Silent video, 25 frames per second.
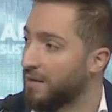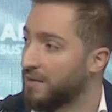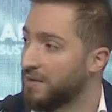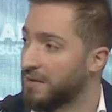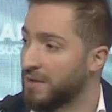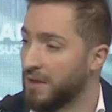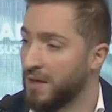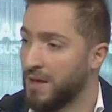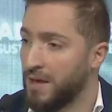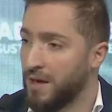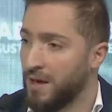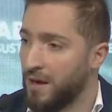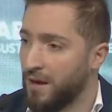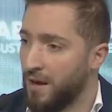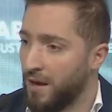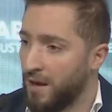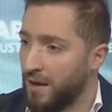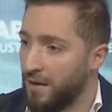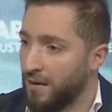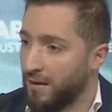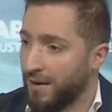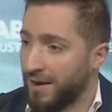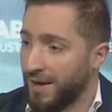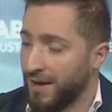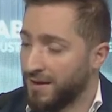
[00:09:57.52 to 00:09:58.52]
hands.
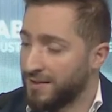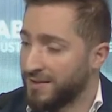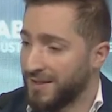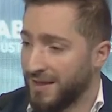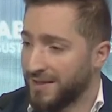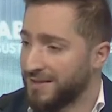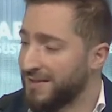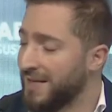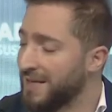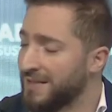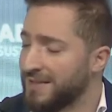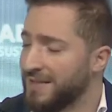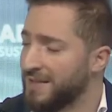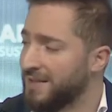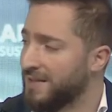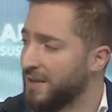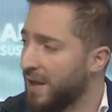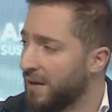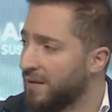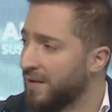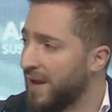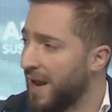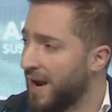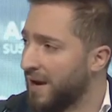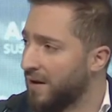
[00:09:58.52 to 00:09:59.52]
Success is
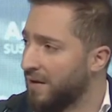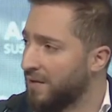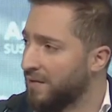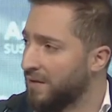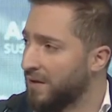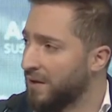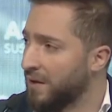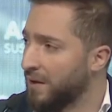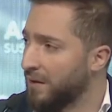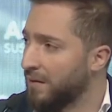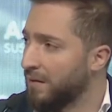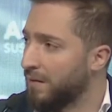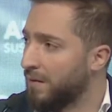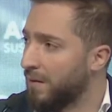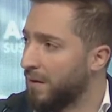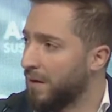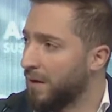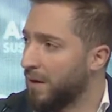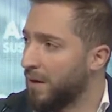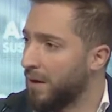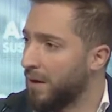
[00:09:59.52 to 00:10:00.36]
not guaranteed,